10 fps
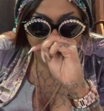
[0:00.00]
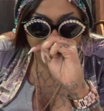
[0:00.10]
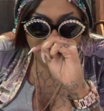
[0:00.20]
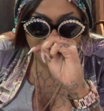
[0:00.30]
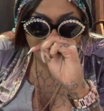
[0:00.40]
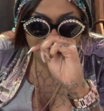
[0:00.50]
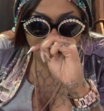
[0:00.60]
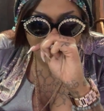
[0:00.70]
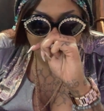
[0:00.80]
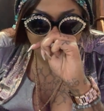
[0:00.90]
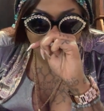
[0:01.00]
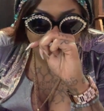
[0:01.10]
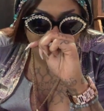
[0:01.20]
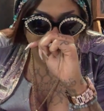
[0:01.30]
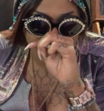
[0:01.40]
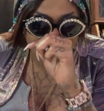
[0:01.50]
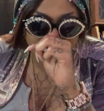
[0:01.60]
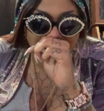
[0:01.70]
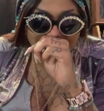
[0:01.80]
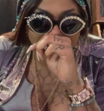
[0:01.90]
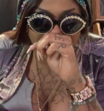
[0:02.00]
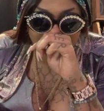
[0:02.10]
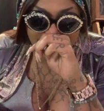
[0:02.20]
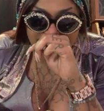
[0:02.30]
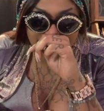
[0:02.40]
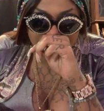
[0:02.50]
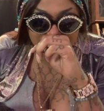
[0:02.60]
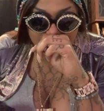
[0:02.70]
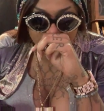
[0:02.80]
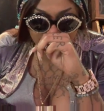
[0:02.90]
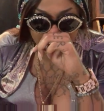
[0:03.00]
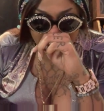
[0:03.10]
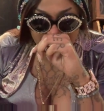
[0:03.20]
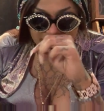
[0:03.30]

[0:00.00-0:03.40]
Had a scratch on my back. I wouldn't be too worried.